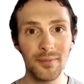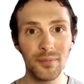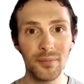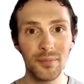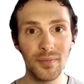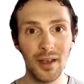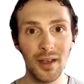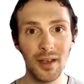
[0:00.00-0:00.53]

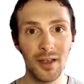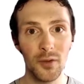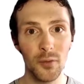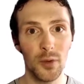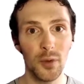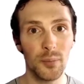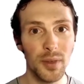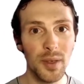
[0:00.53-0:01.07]
When people
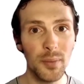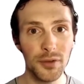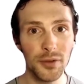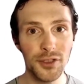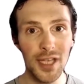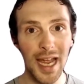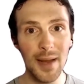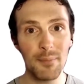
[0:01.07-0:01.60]
typed my
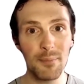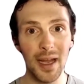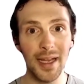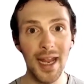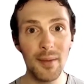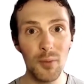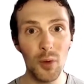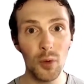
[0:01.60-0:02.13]
name on
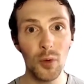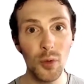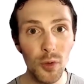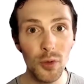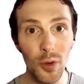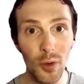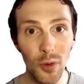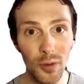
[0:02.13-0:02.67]
Google,
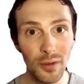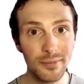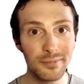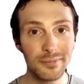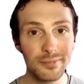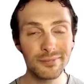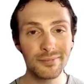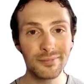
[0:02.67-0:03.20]

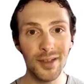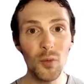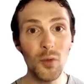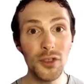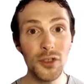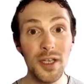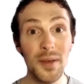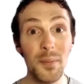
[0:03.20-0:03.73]
it wasn't
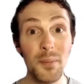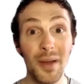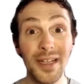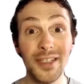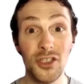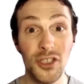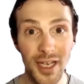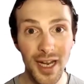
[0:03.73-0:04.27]
much
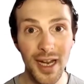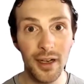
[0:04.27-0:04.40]
there.